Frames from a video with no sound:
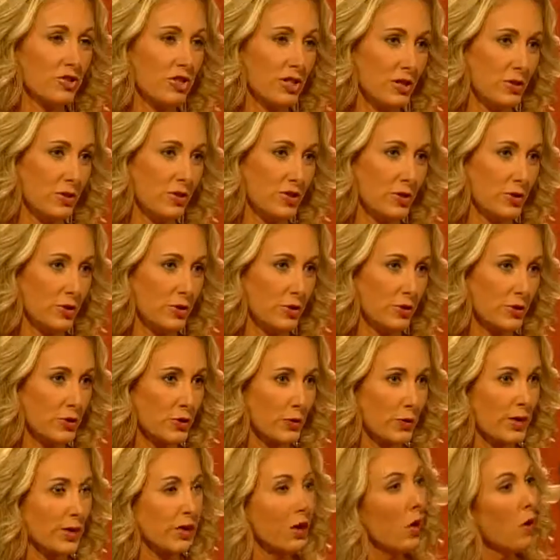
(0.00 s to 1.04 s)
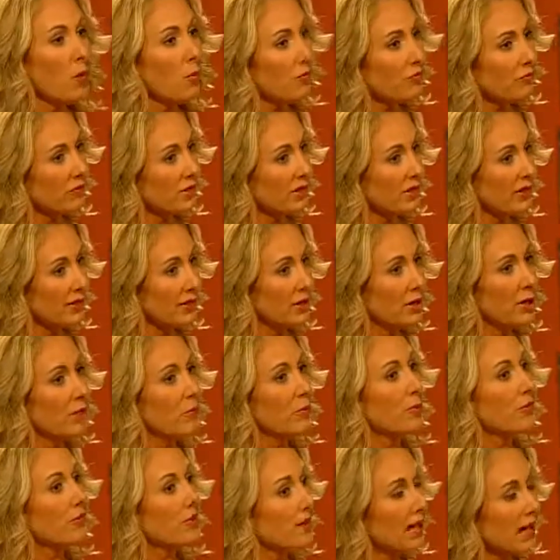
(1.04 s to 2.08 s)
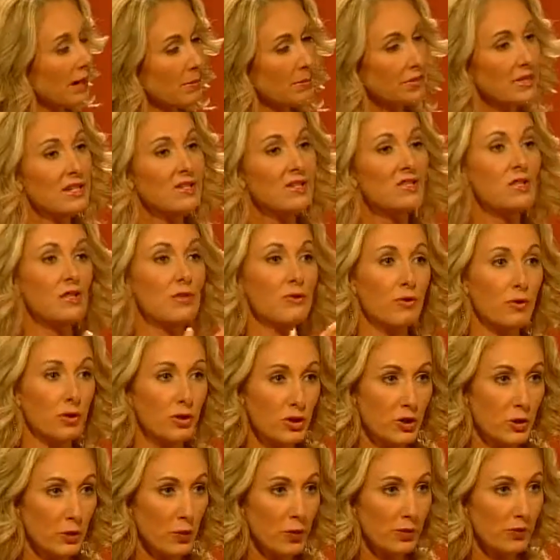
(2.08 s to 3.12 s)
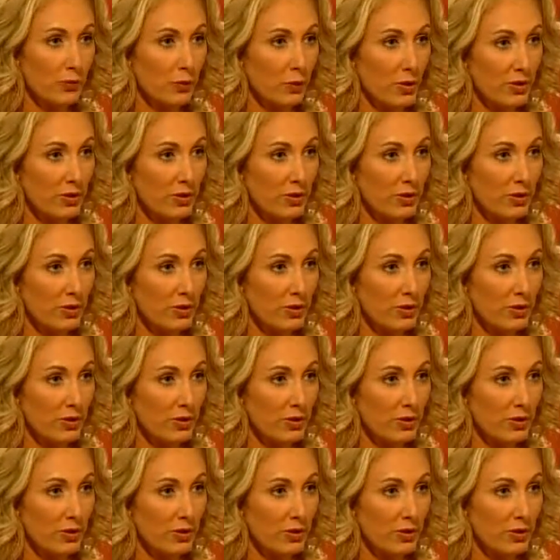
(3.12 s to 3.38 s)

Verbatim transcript: you sharing your story and hopefully with the combination of what you have went